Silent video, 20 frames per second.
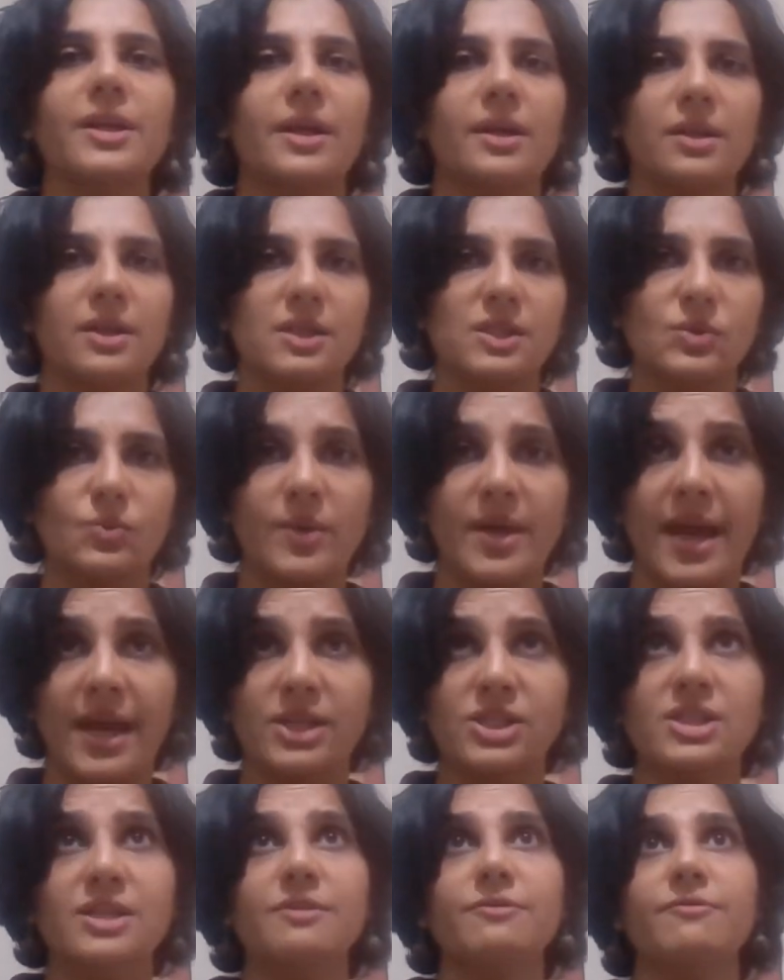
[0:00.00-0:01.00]
at ease. We
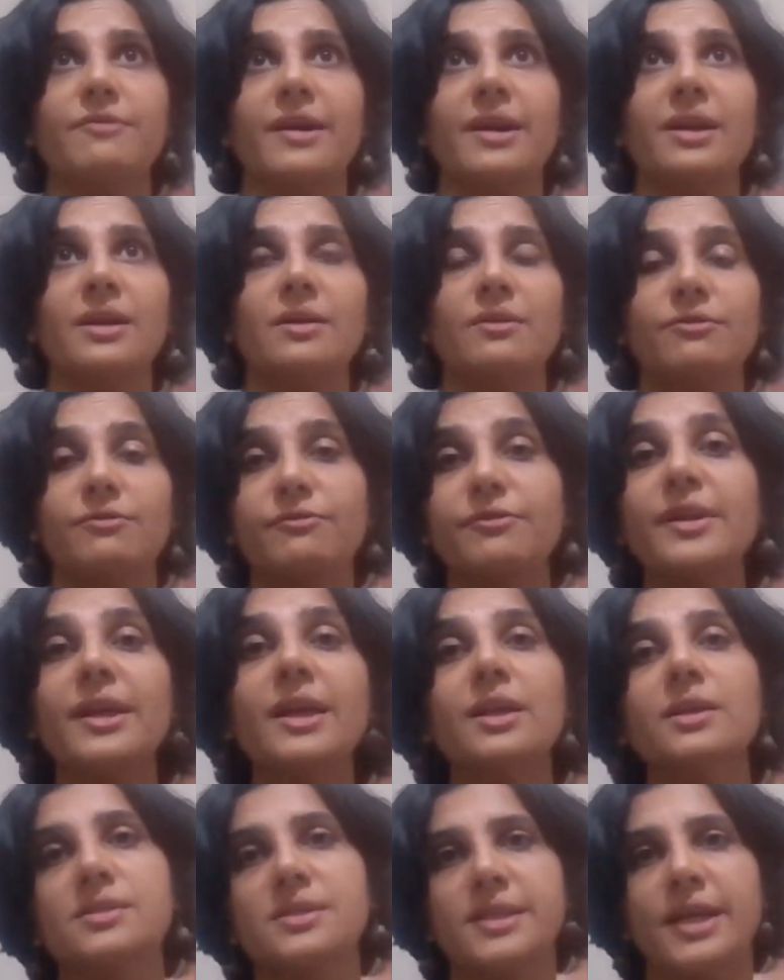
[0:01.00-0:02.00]
actually
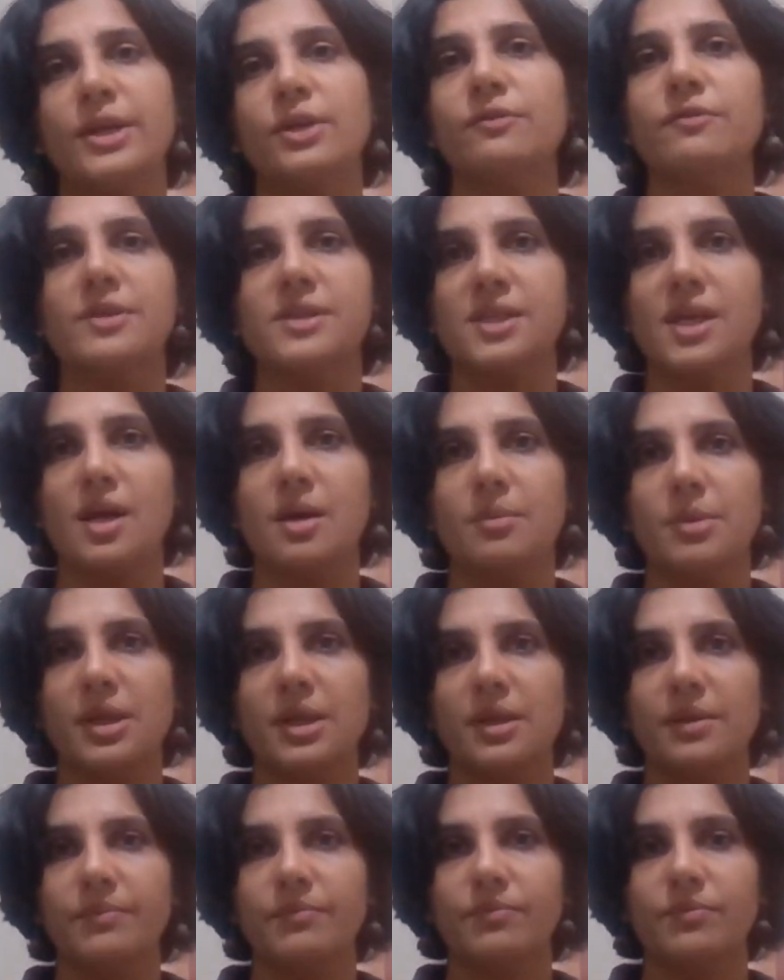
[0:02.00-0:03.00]
feel a state of
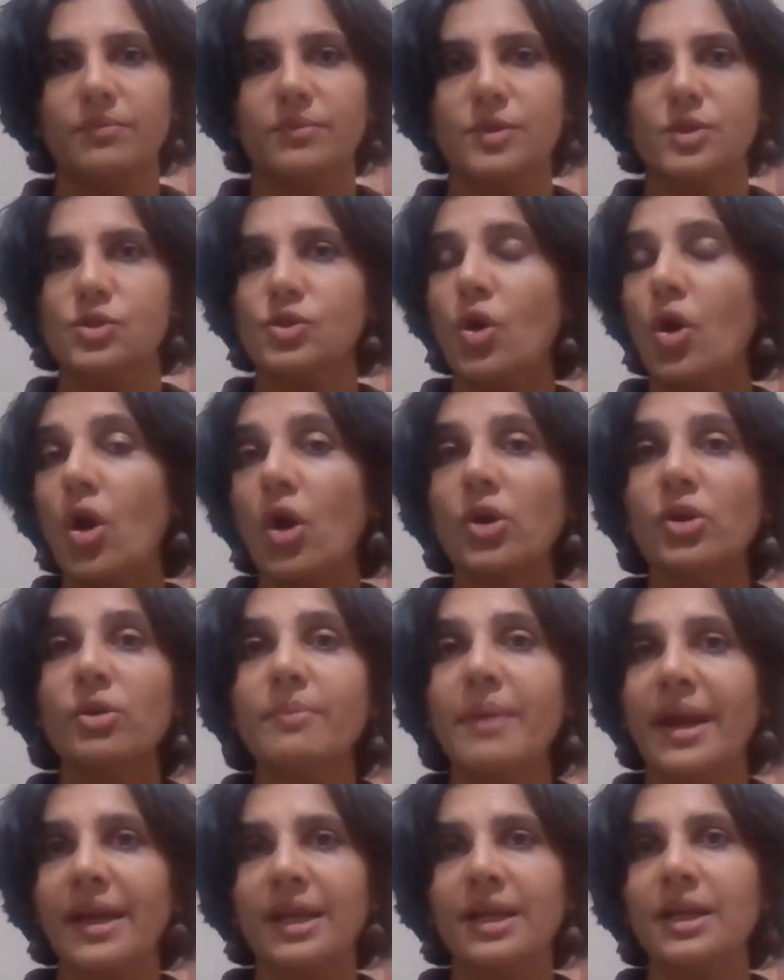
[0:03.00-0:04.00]
disharmony. So
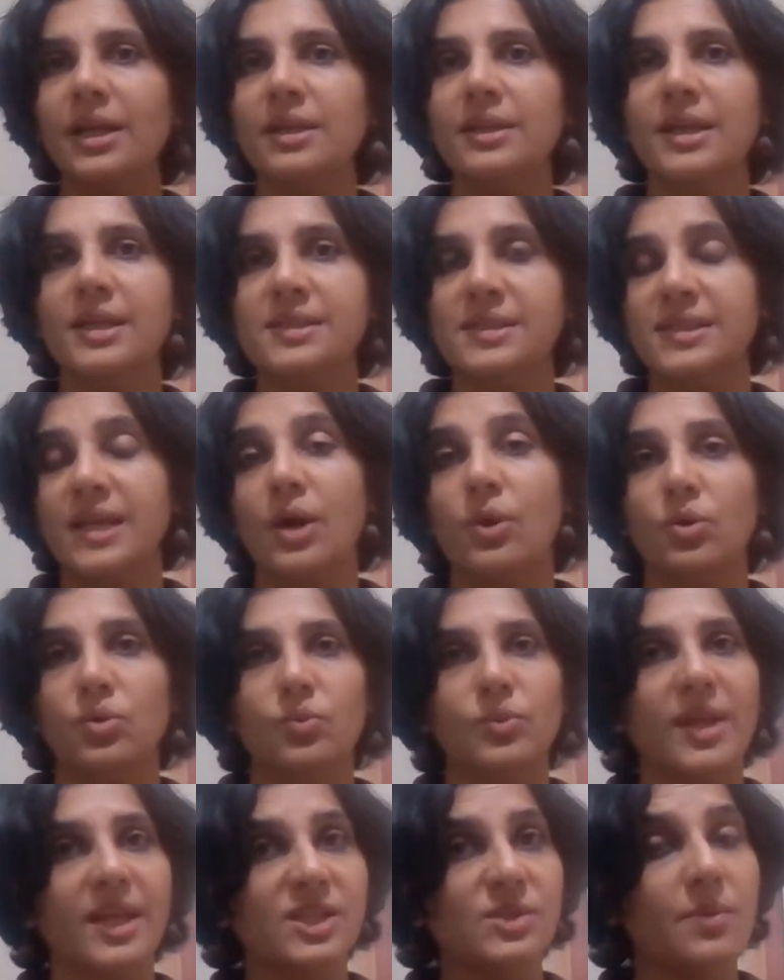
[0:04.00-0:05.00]
automatically that sound,
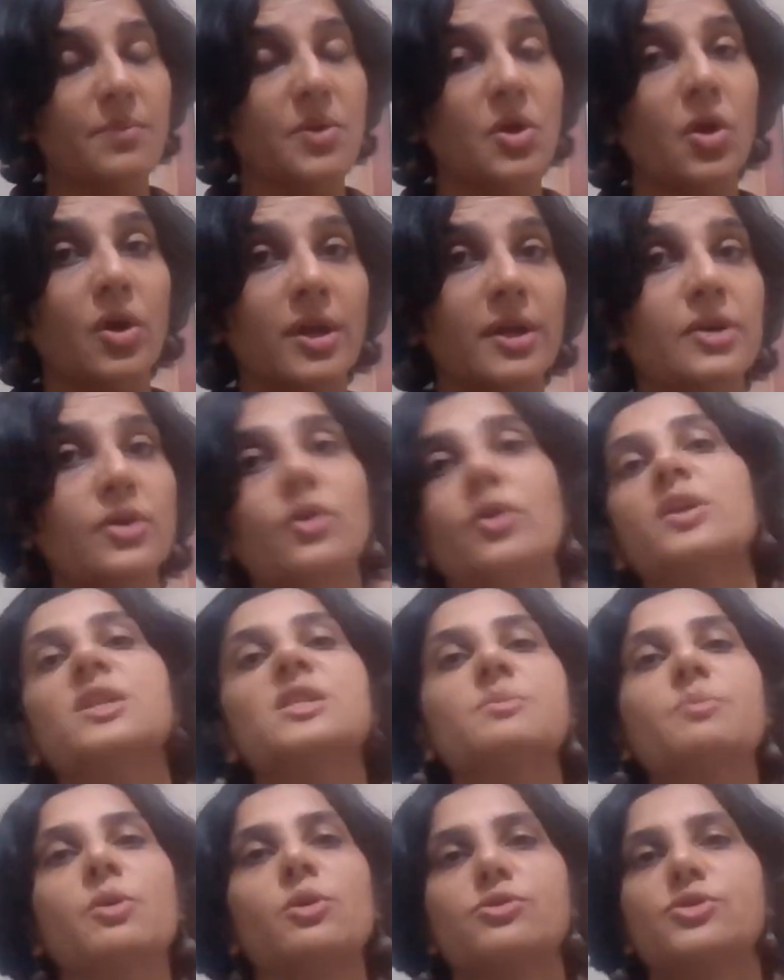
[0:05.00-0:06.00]
that's what we call it noise
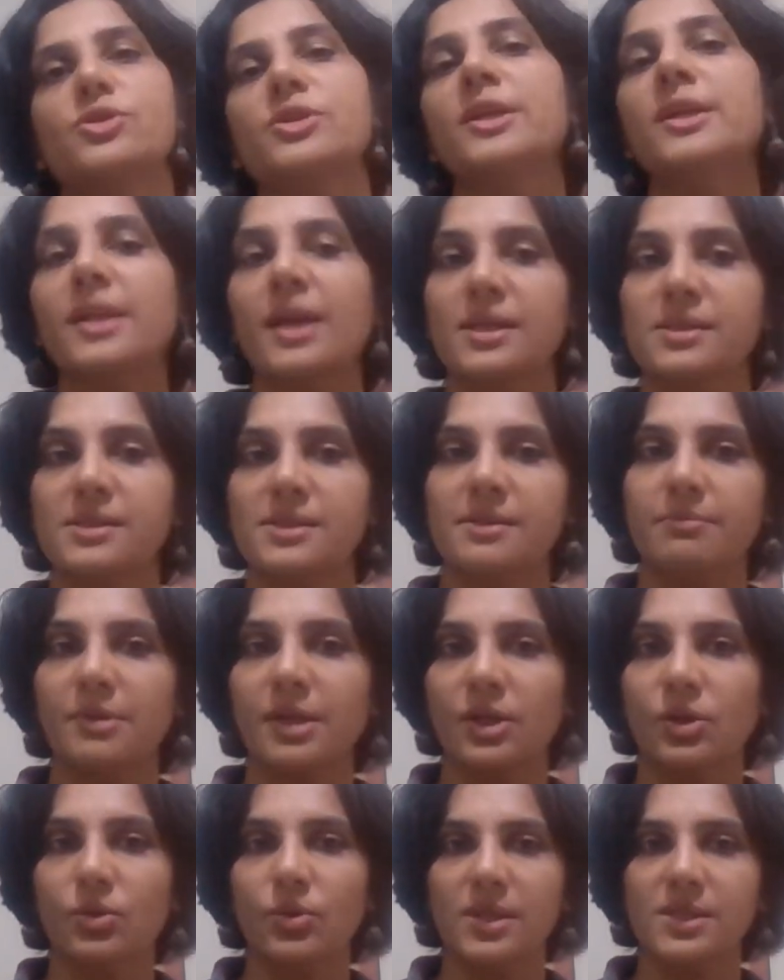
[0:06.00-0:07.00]
pollution. It does
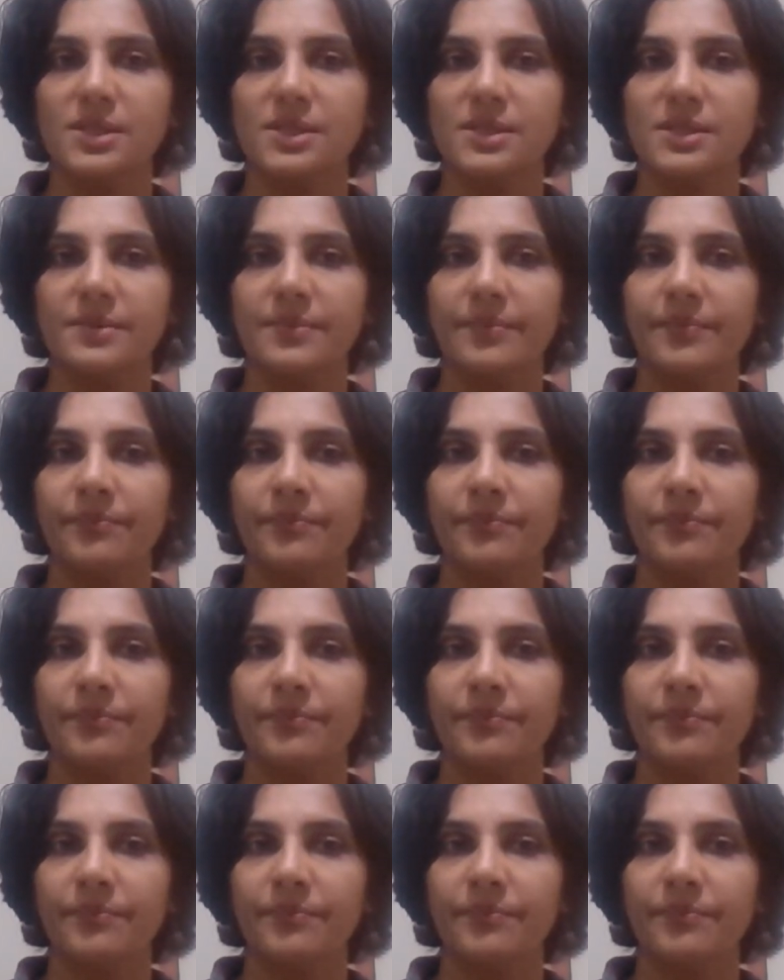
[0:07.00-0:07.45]
something to us.